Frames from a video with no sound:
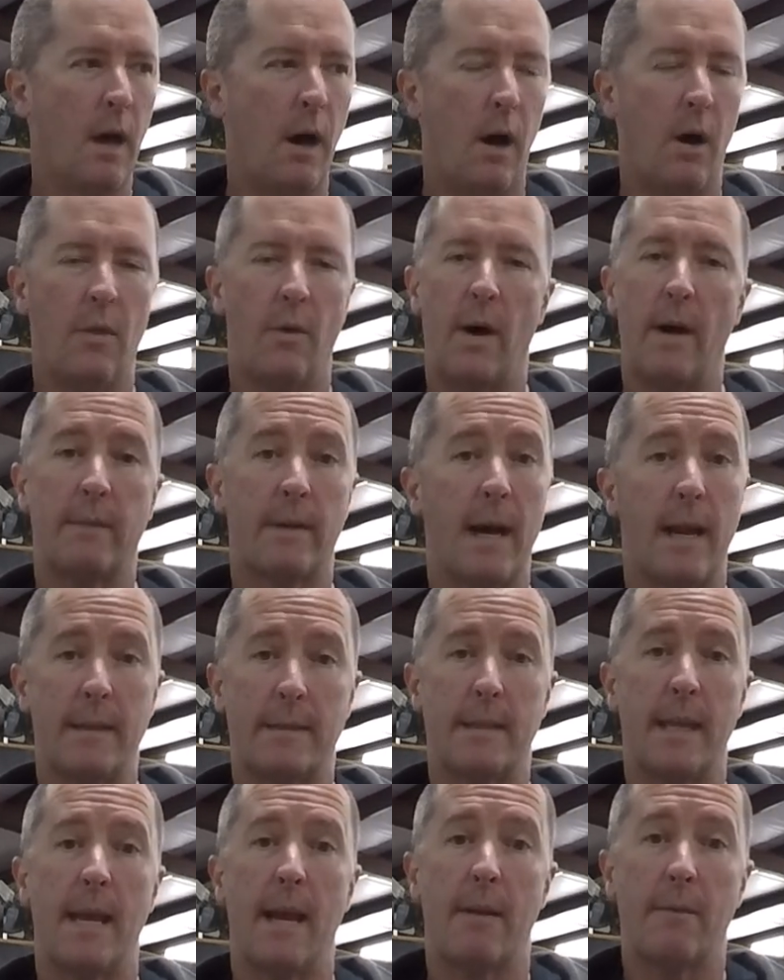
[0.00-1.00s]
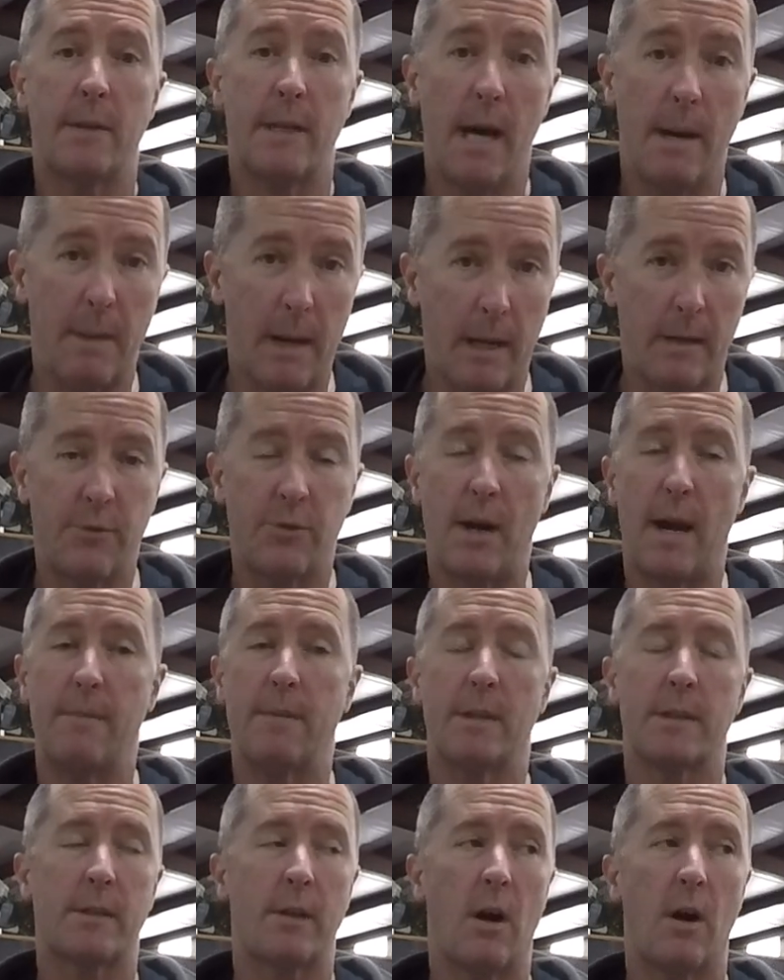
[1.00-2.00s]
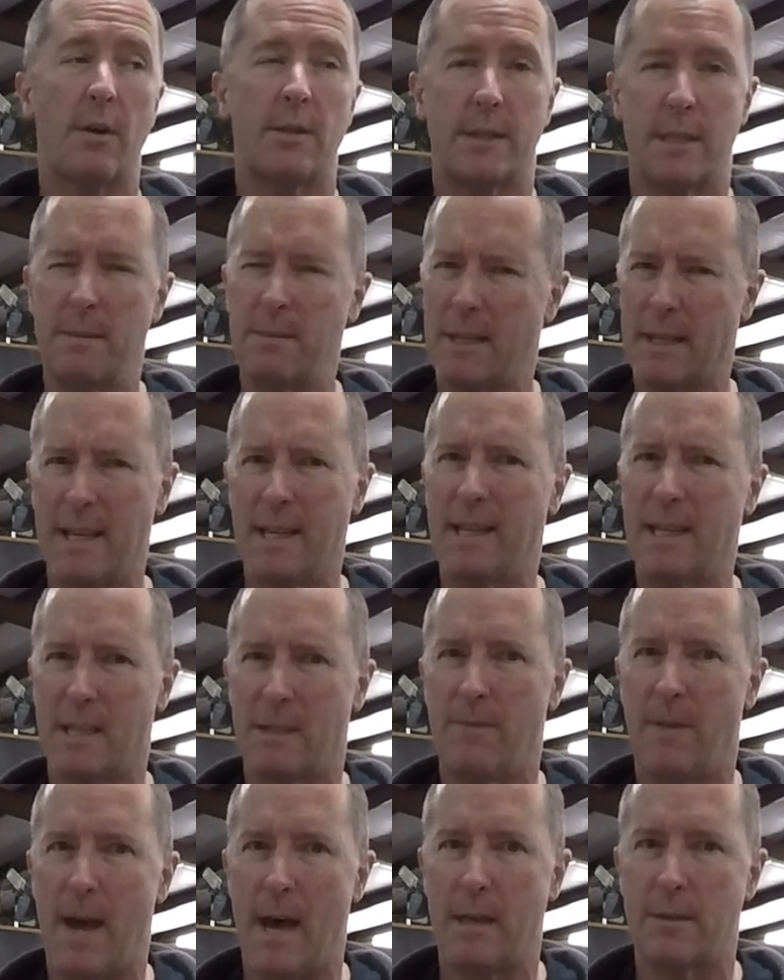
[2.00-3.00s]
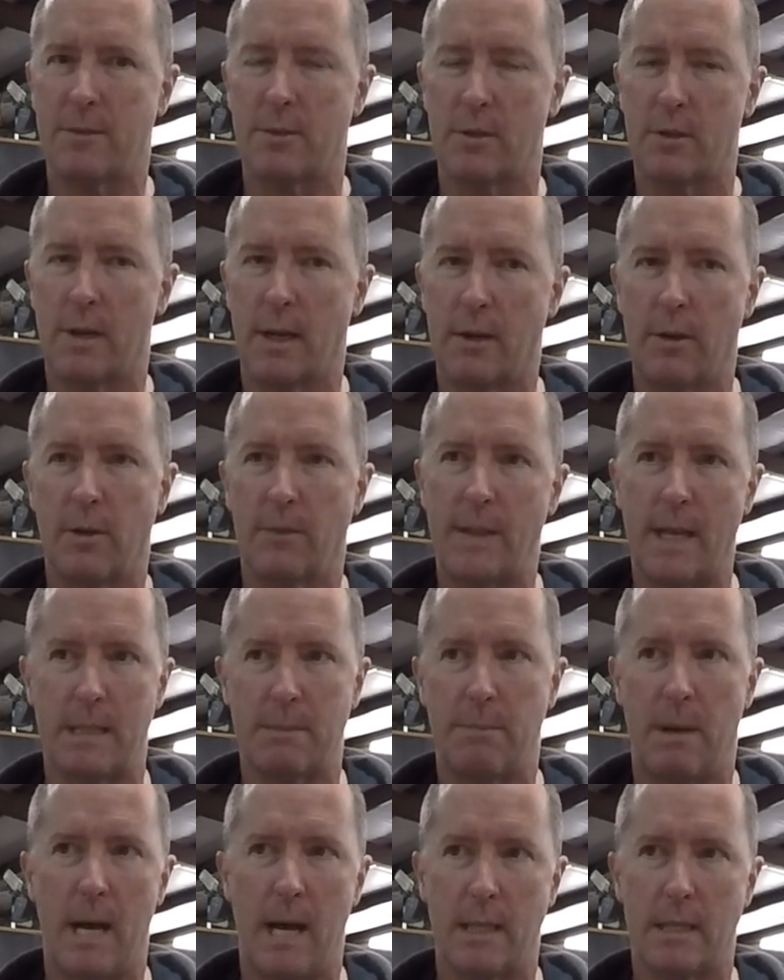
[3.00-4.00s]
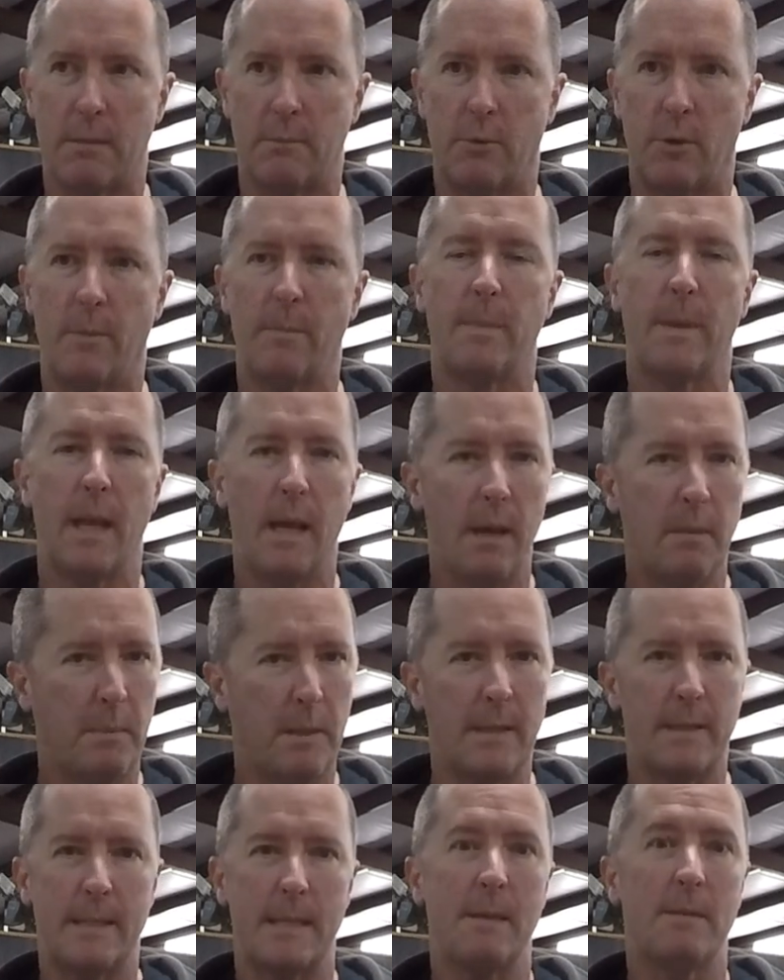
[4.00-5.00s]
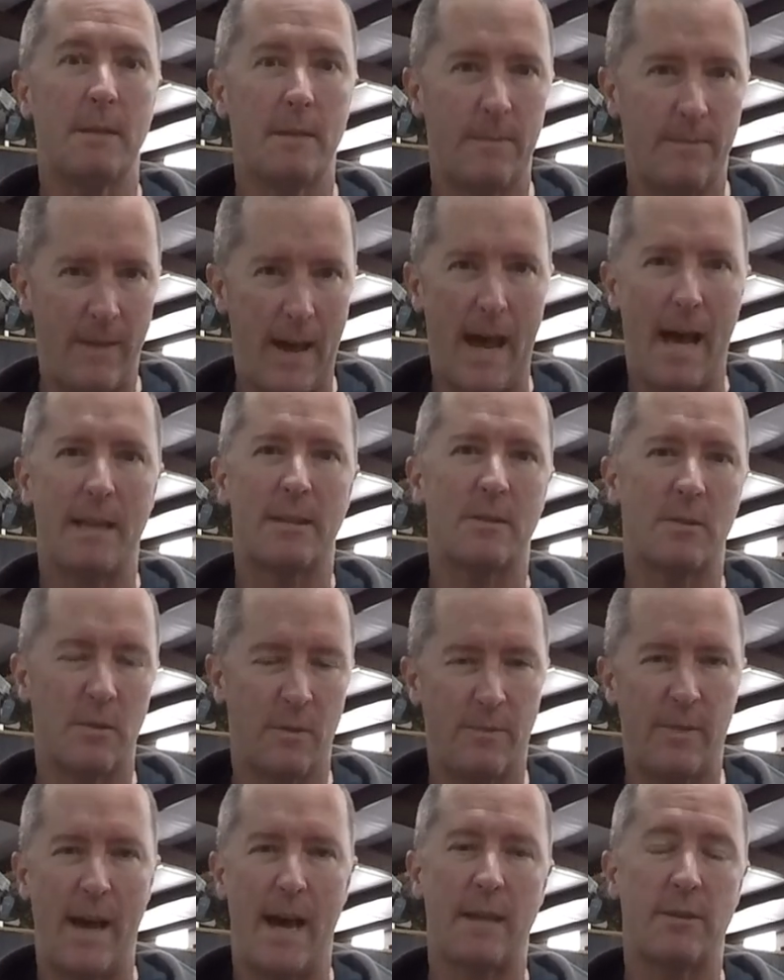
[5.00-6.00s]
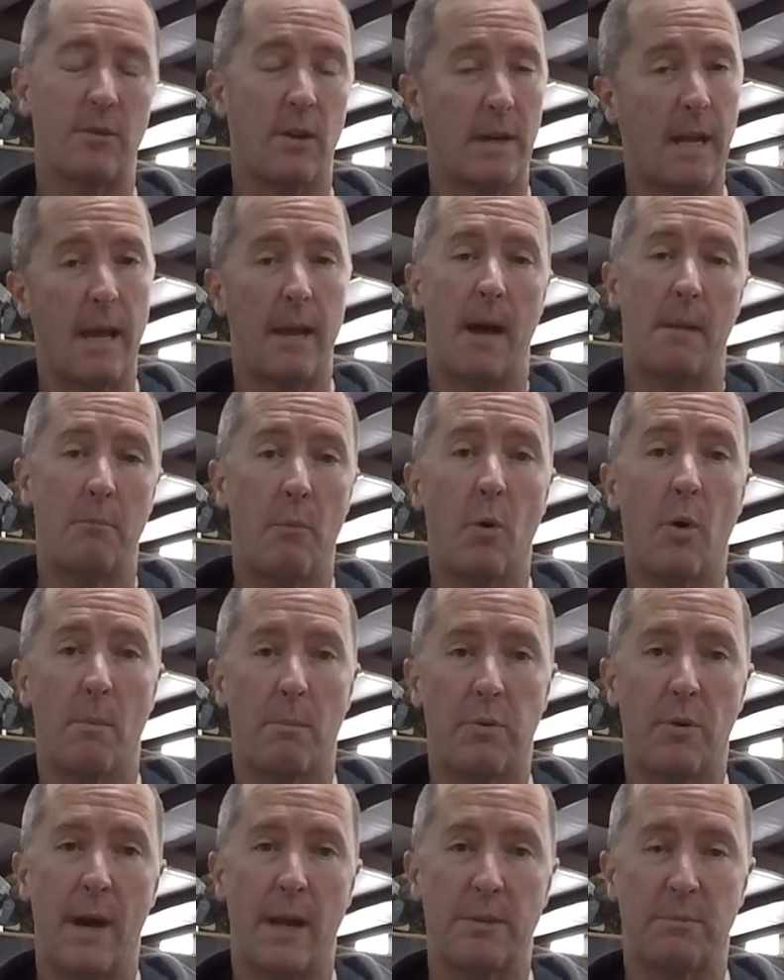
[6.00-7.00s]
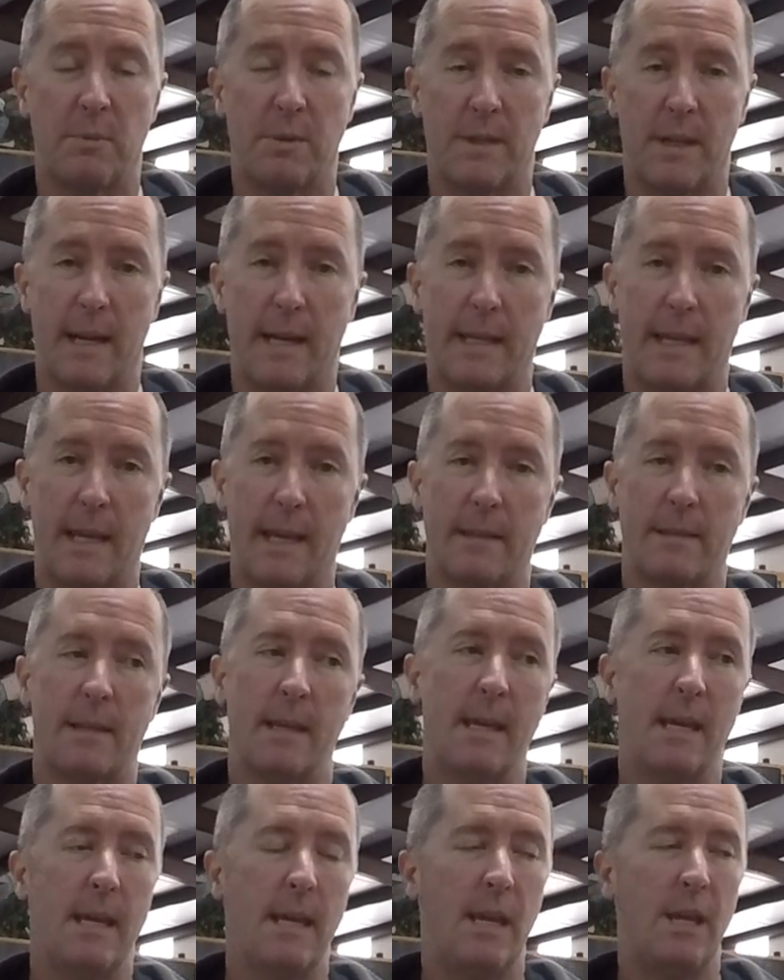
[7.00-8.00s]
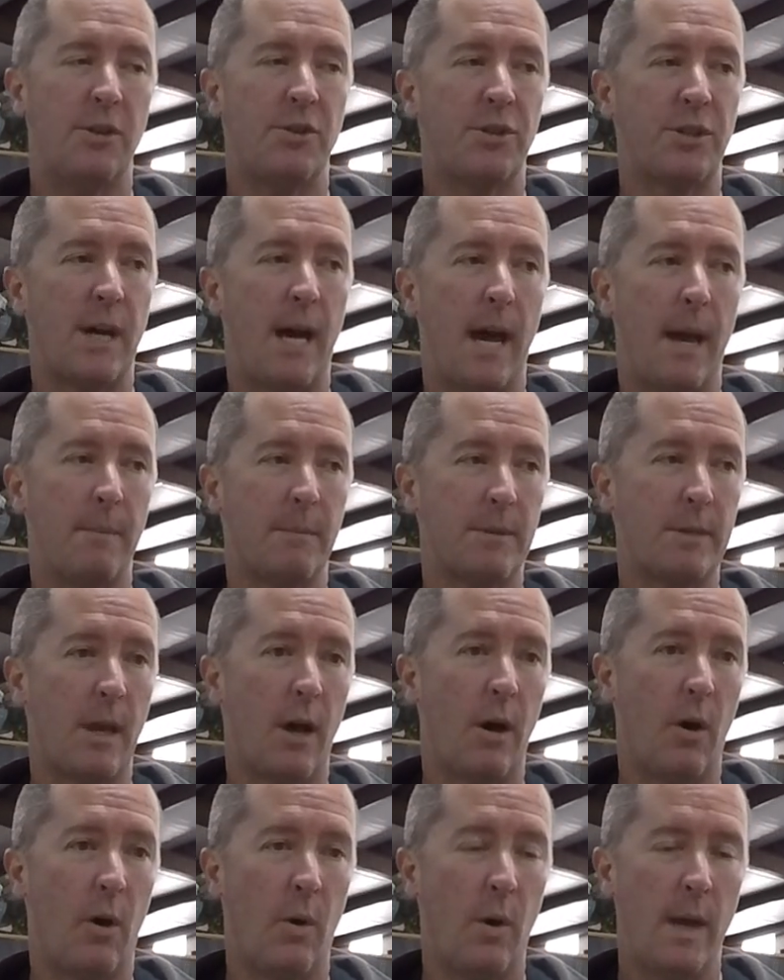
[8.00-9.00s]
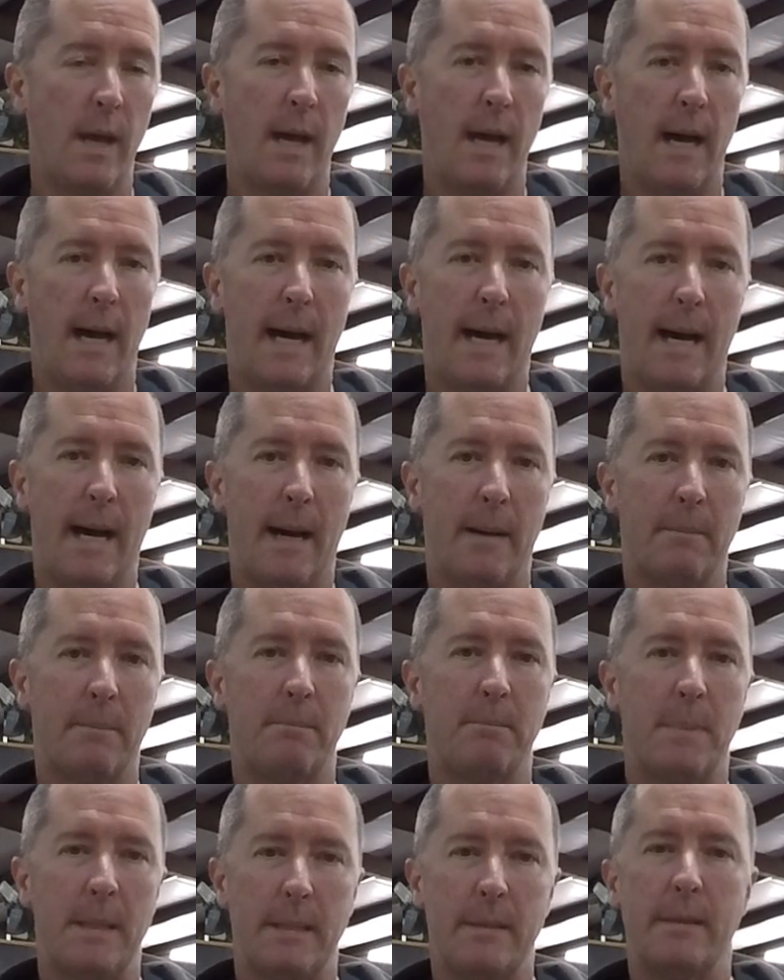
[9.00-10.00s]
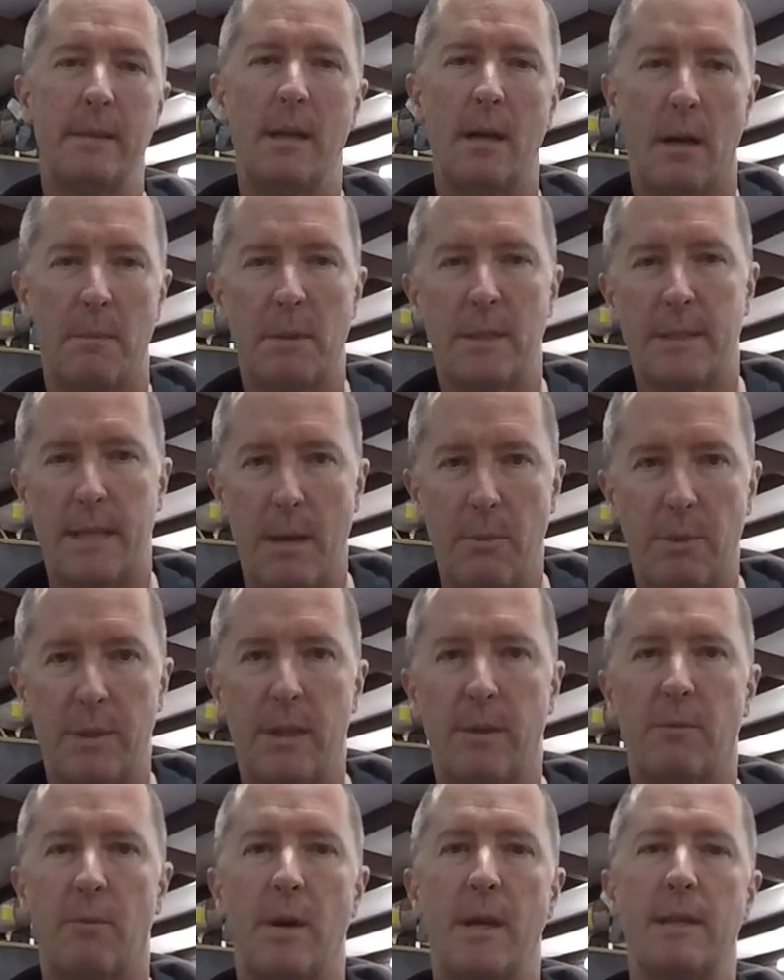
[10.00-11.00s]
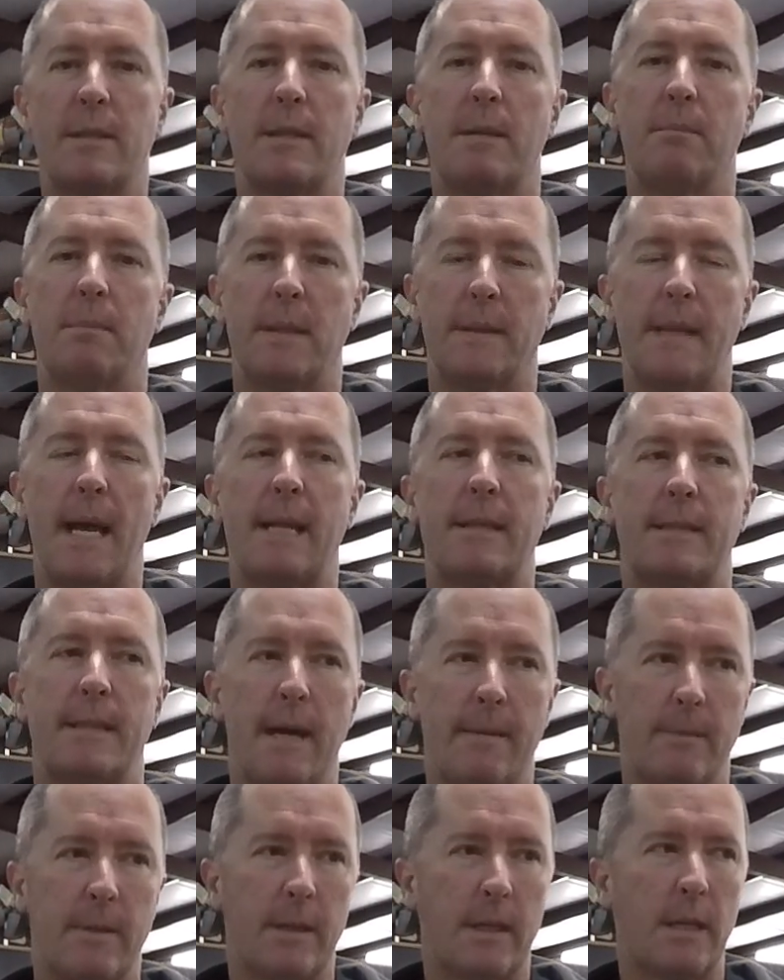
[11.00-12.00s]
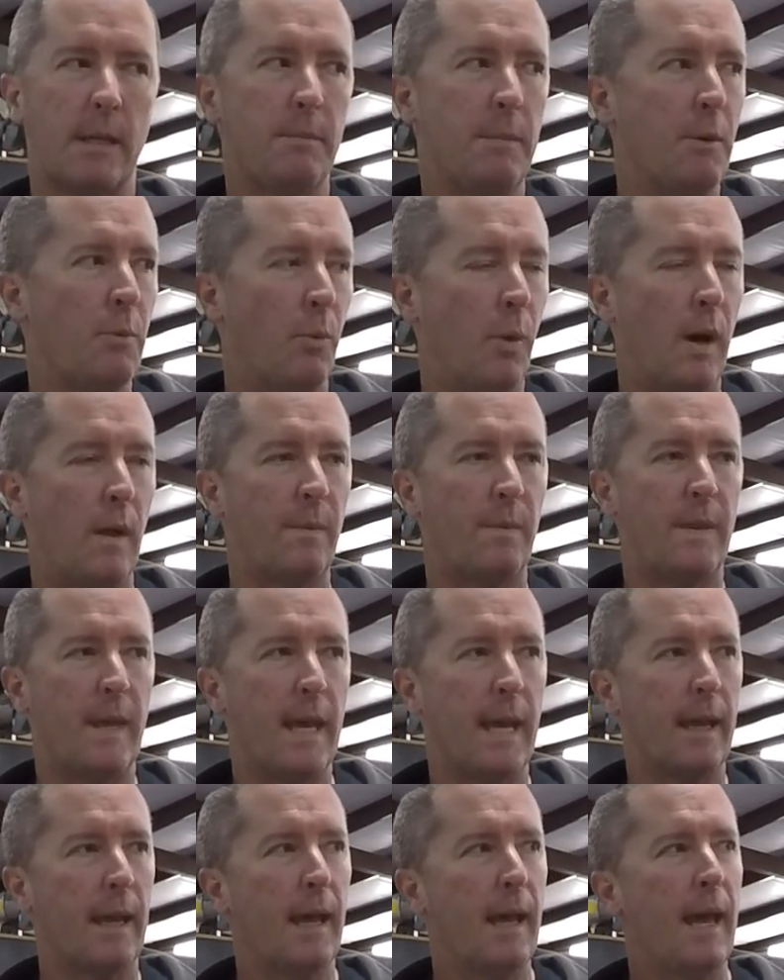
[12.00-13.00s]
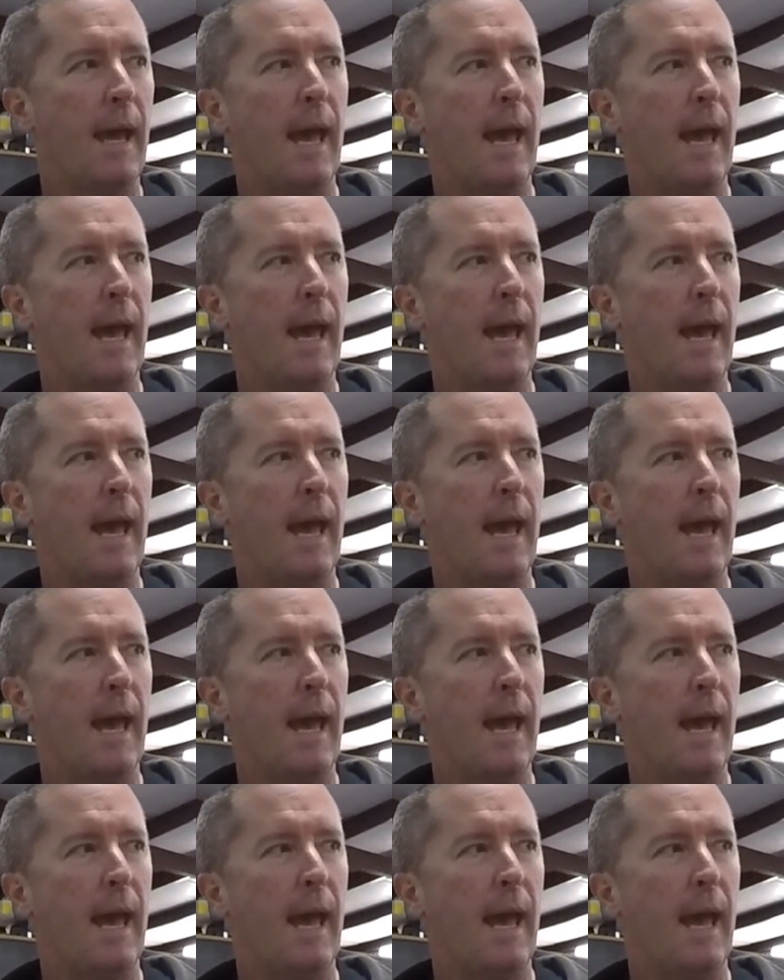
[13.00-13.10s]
Although I've got to say, every time I drive this car, it seems like it gets faster. I don't know if that's possible, but it seems faster and faster, and I'm more impressed with it, I guess, each time. So, but you know, I'm going to stay within reason, but that's definitely going to be one thing.